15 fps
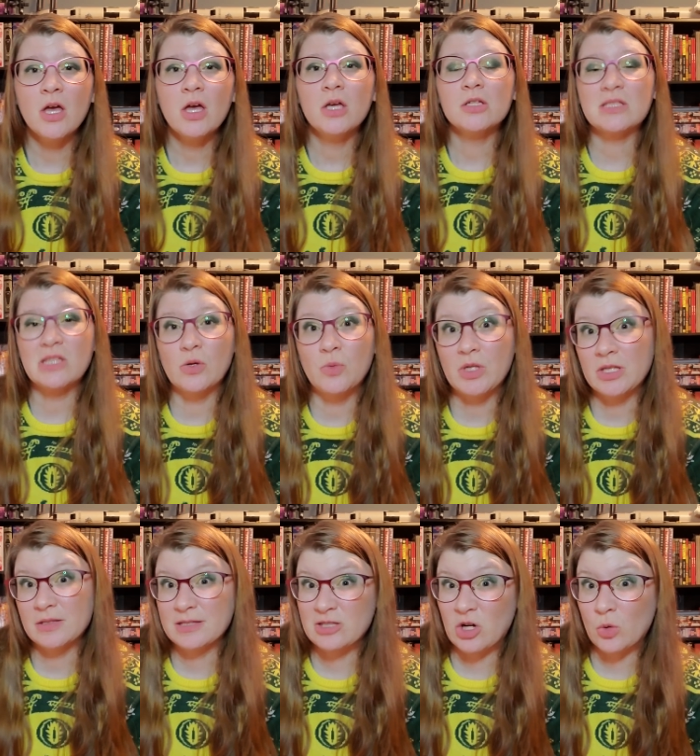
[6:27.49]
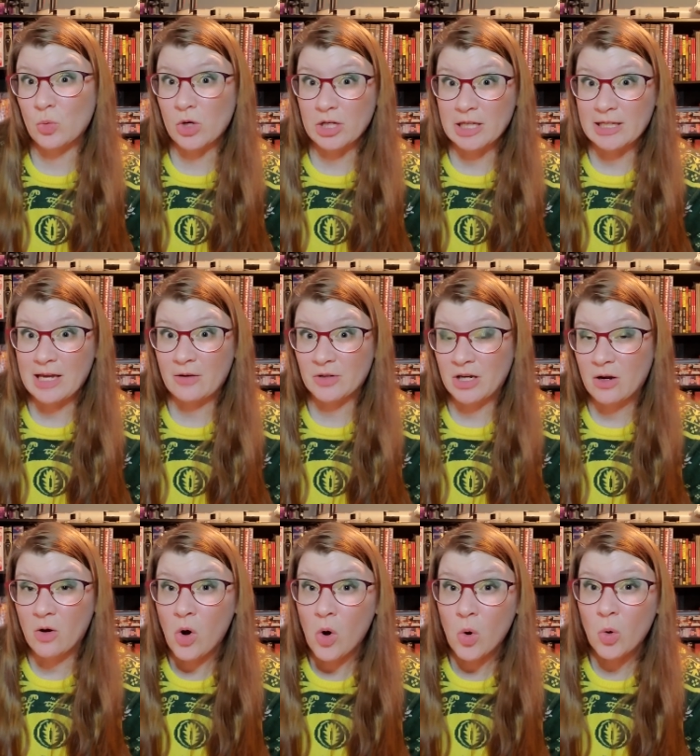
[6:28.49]
so we can start working out at
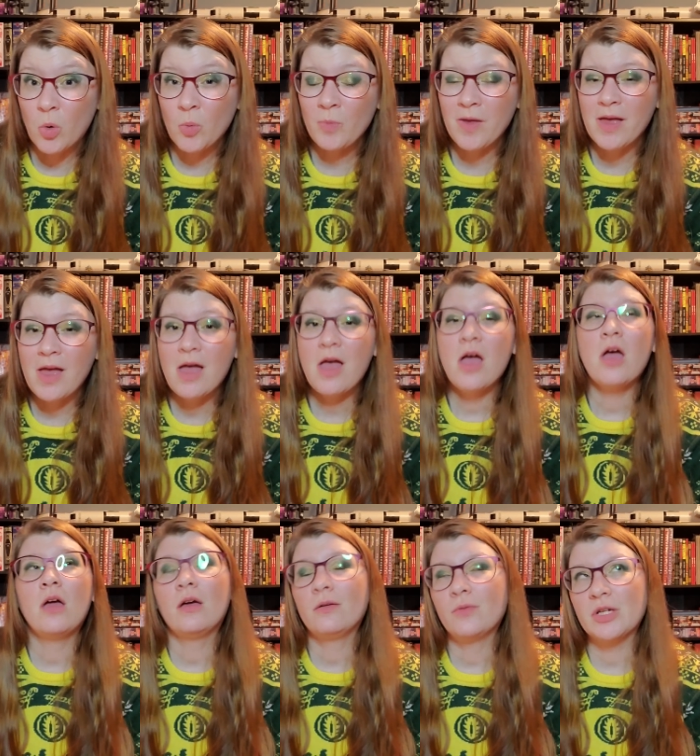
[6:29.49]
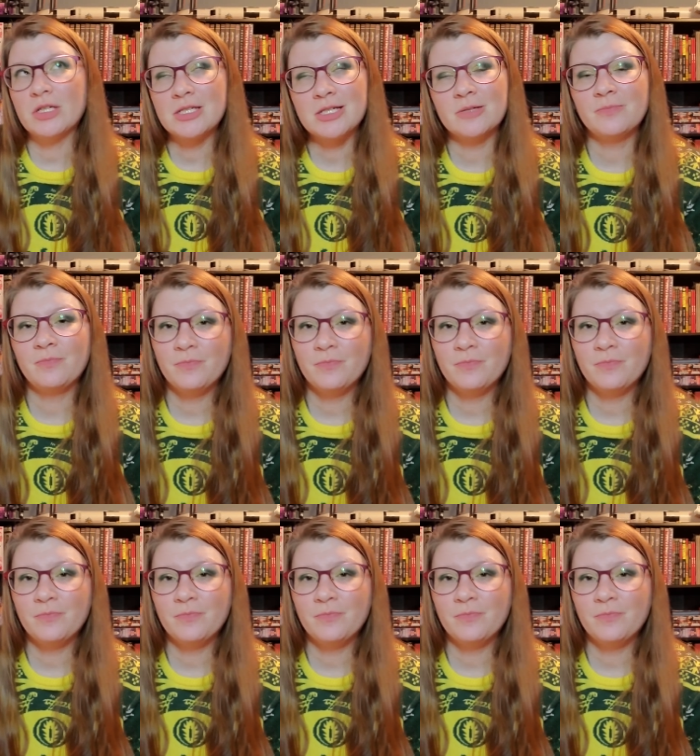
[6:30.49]
home, which